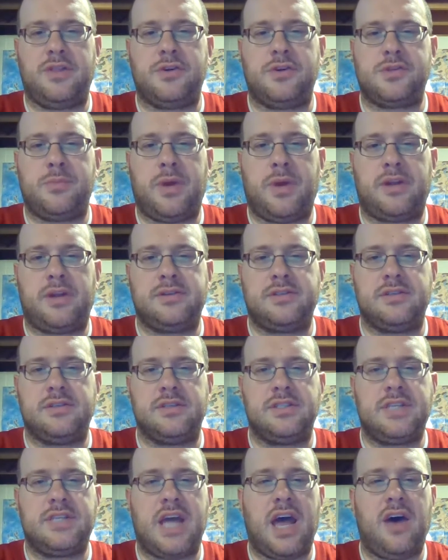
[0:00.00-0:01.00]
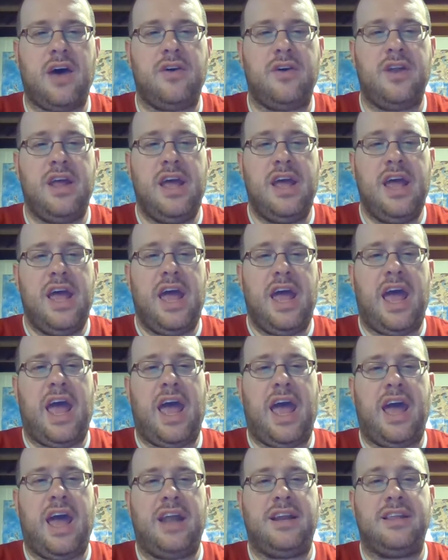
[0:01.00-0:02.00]
There's a pedestal in town,
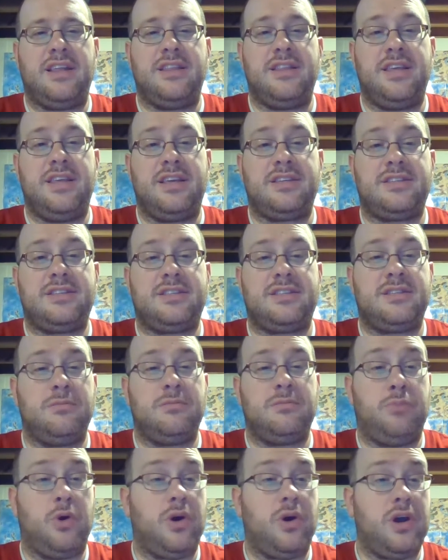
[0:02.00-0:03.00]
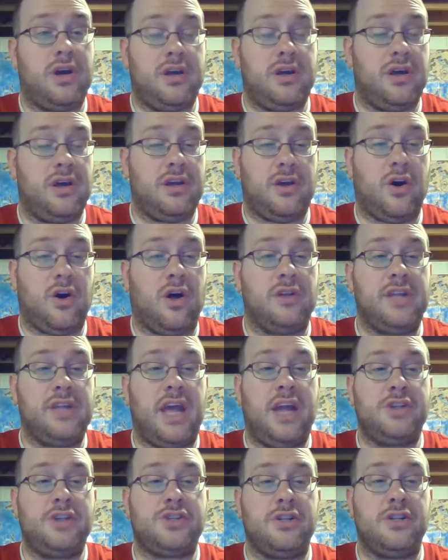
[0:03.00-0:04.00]
and this book called
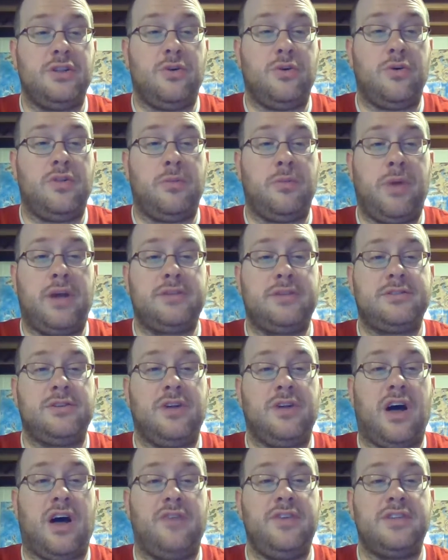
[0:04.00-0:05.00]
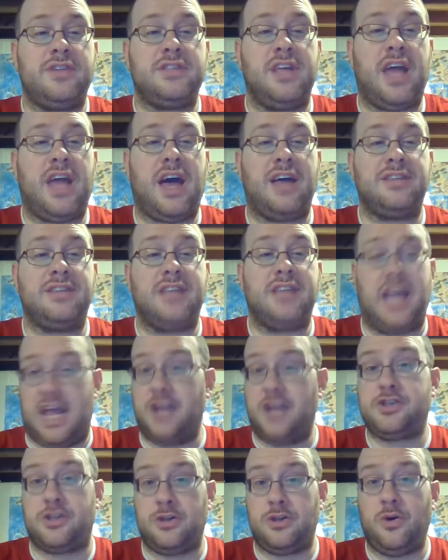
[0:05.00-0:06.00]
Ancient Lore, the Pedestal obviously has
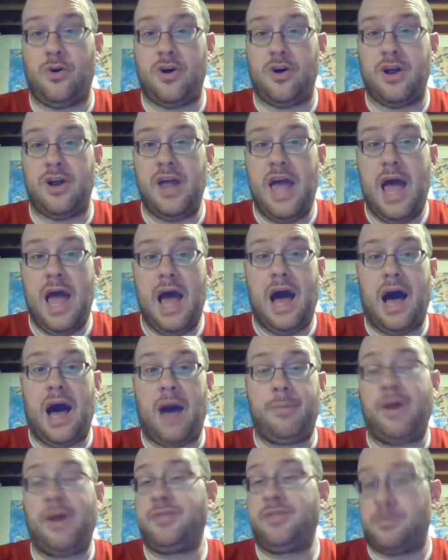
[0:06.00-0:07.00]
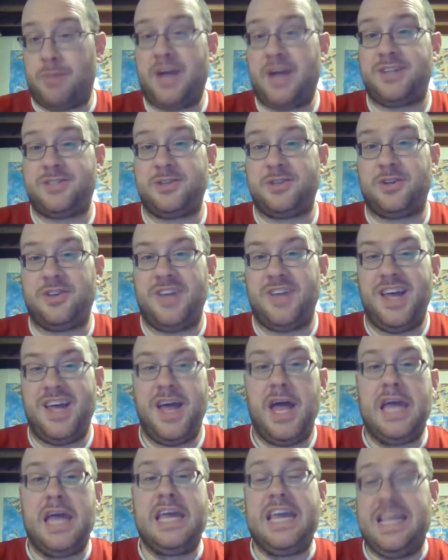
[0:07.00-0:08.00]
ancient lore about the pedestal
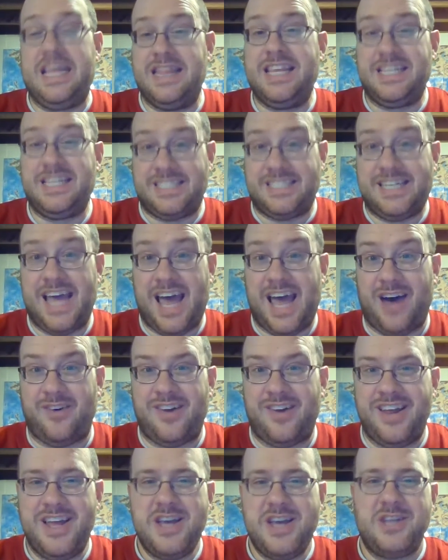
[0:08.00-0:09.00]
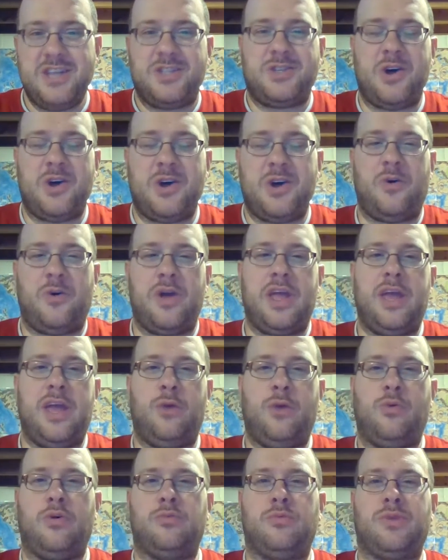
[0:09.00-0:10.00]
in this town. So
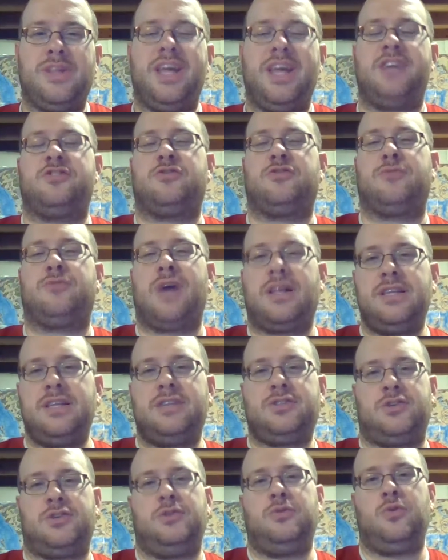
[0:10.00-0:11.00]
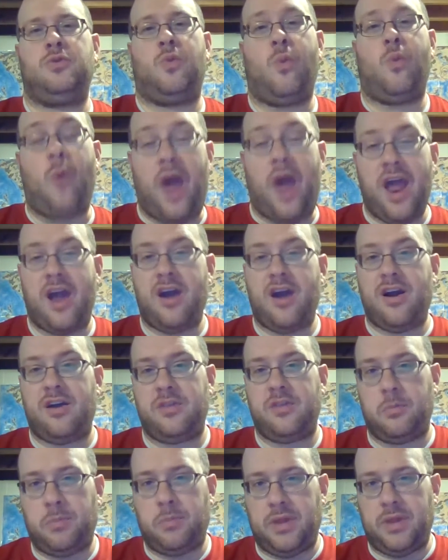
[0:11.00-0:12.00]
it will relate directly to
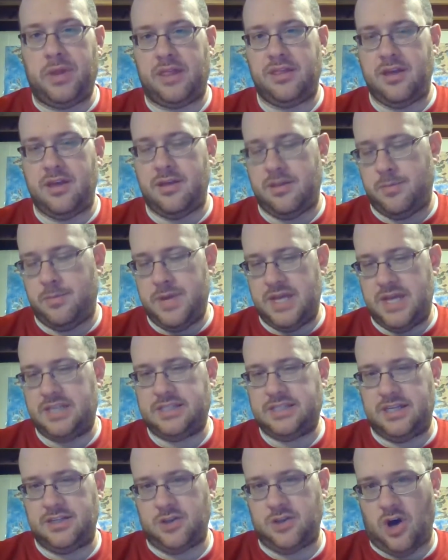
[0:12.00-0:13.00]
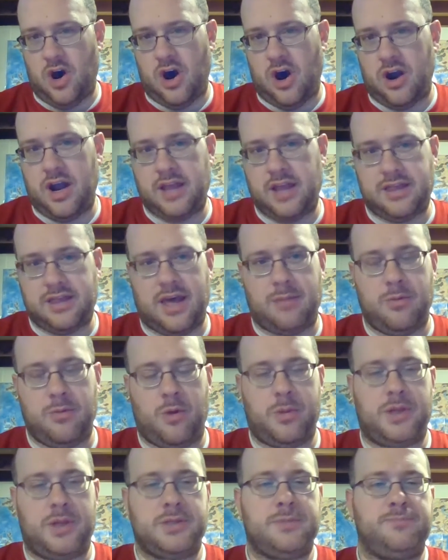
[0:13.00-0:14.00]
where the PCs are at that
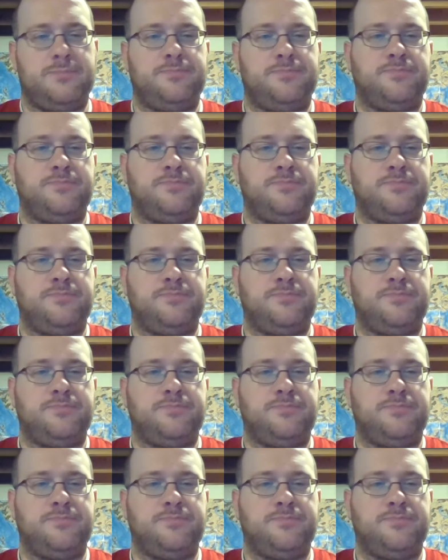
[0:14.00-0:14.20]
moment.